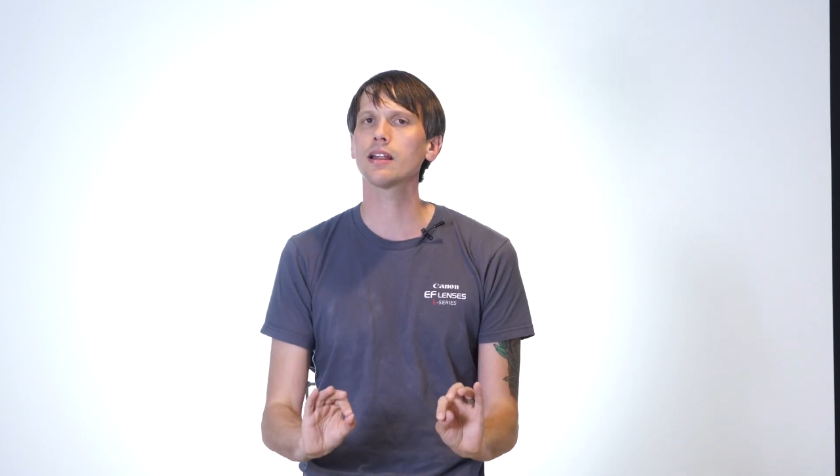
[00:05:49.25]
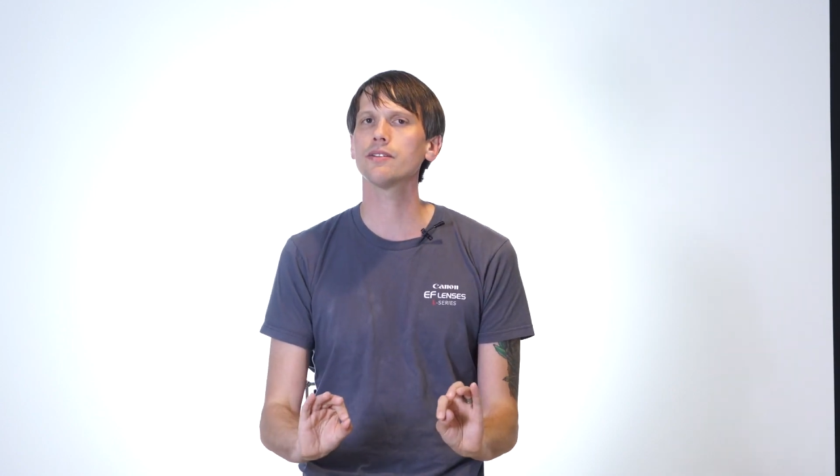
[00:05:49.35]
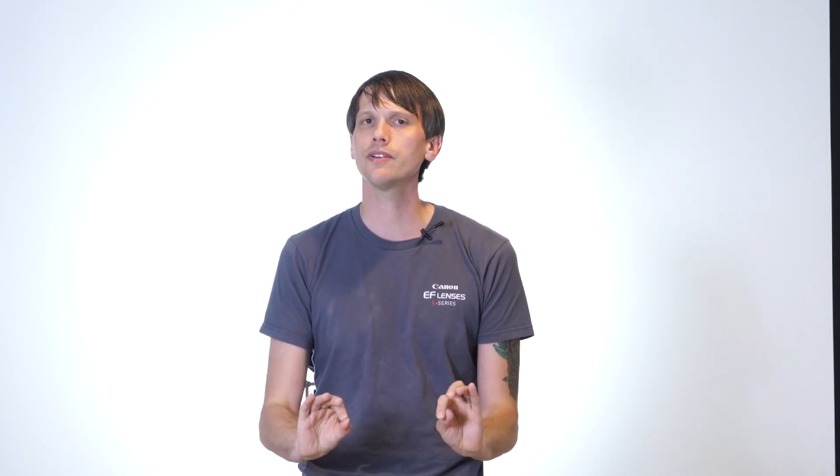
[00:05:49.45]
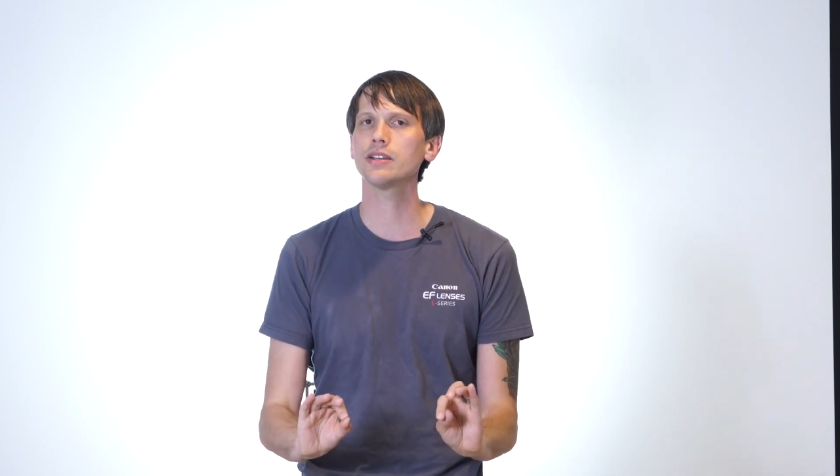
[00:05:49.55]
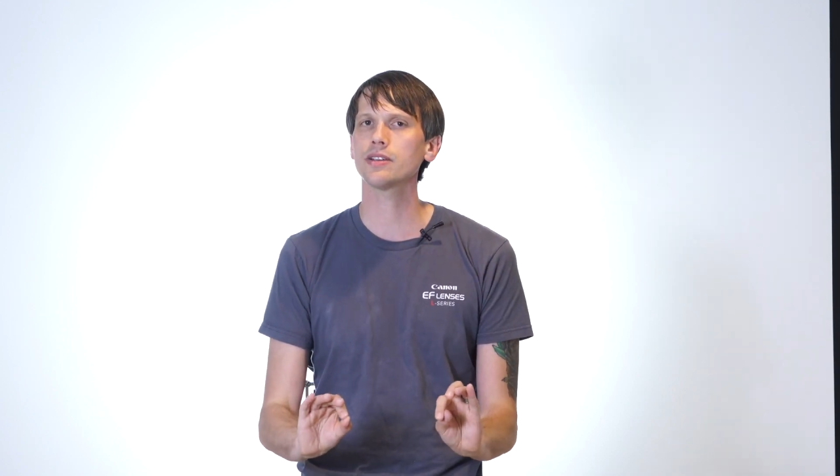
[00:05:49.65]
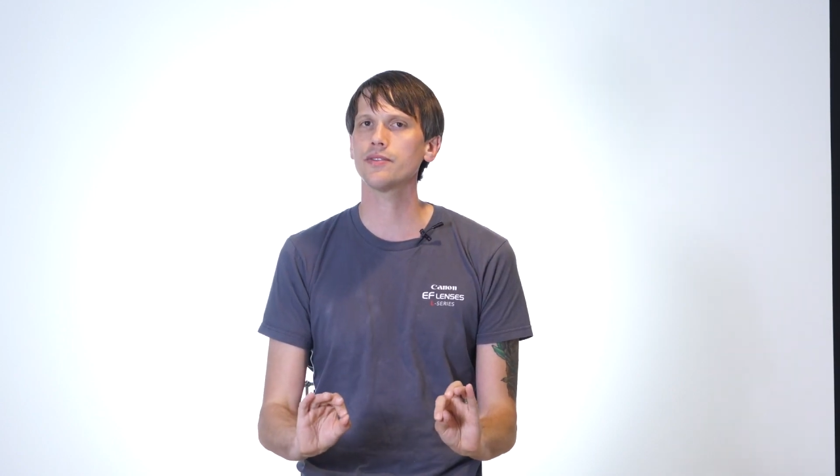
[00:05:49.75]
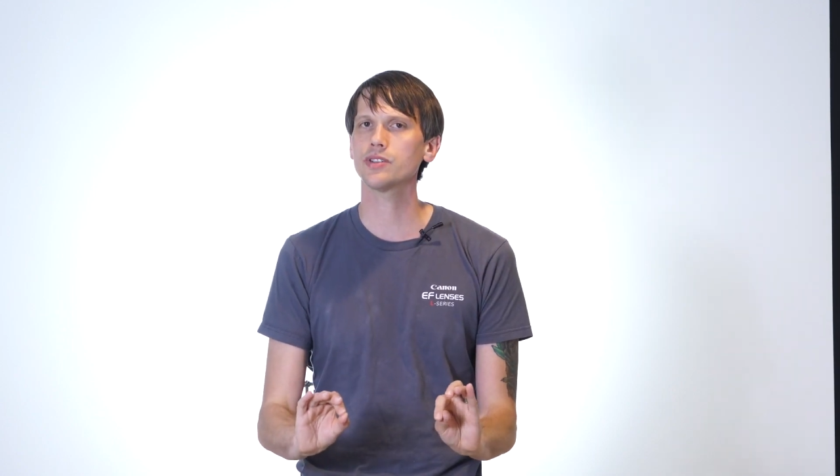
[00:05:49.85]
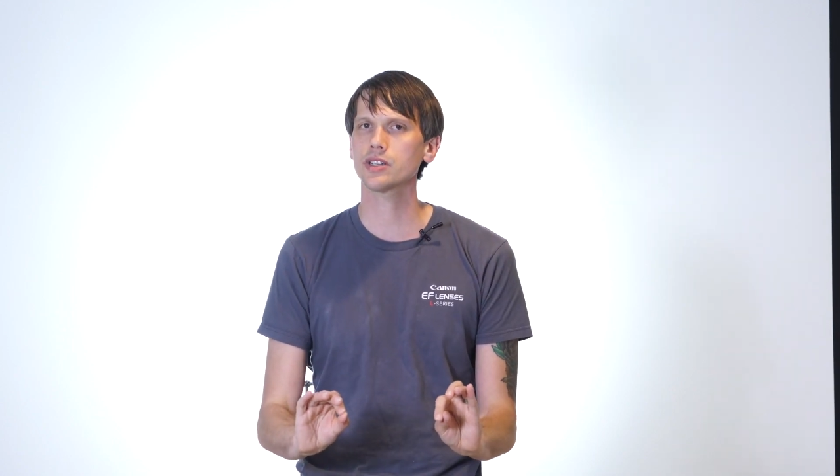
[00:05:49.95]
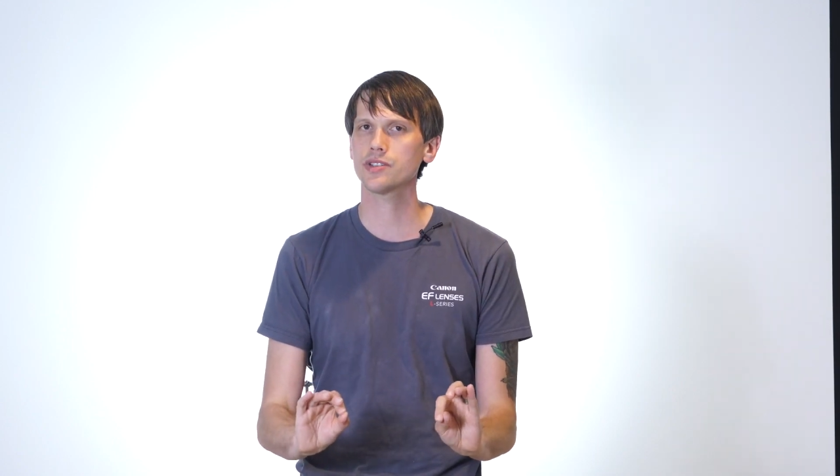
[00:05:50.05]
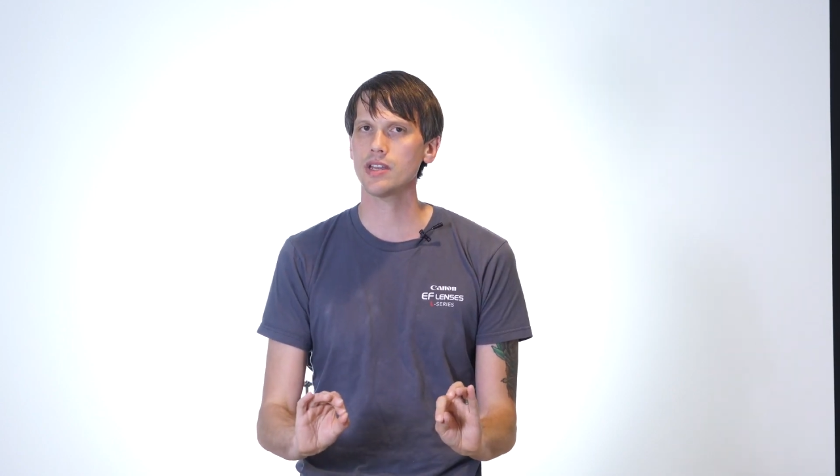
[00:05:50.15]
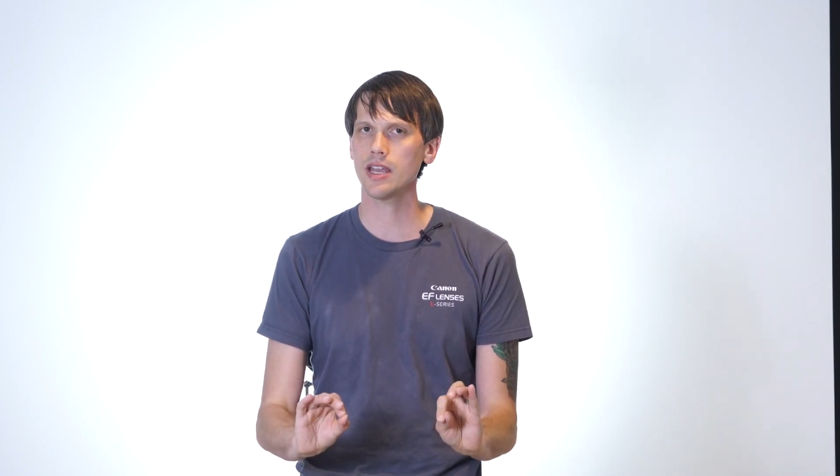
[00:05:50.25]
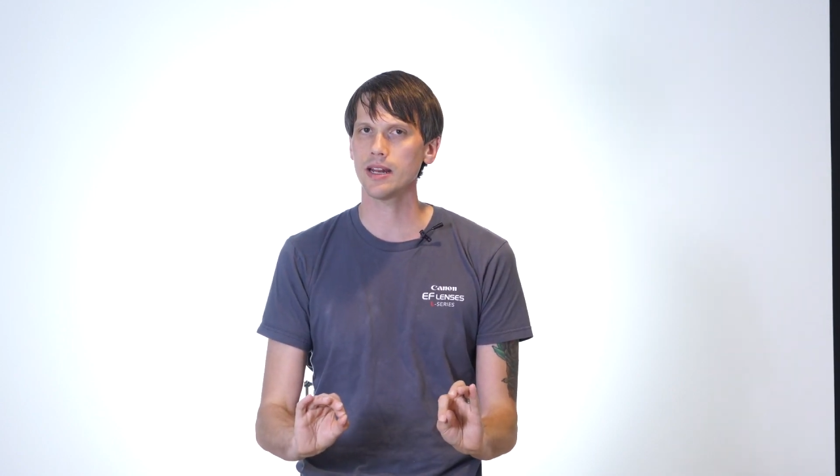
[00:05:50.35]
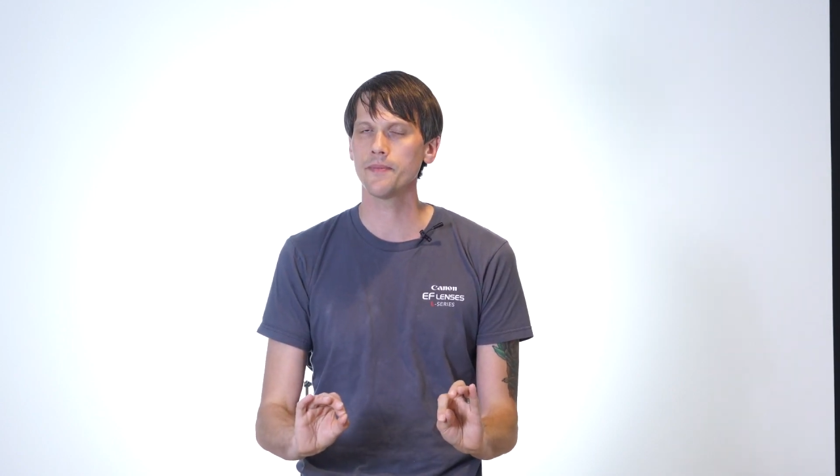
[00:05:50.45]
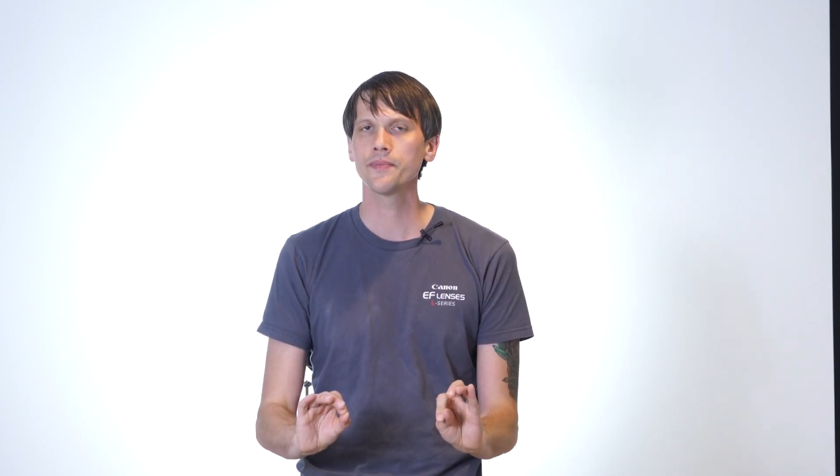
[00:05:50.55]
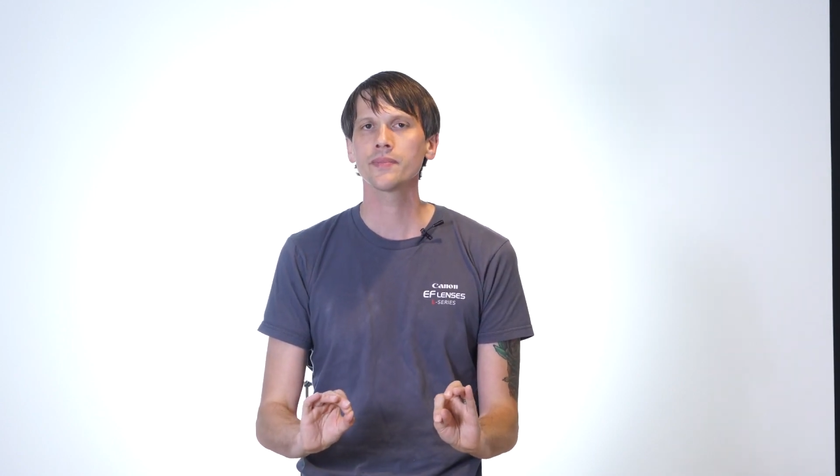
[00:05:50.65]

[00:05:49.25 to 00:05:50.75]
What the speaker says: on the face f16,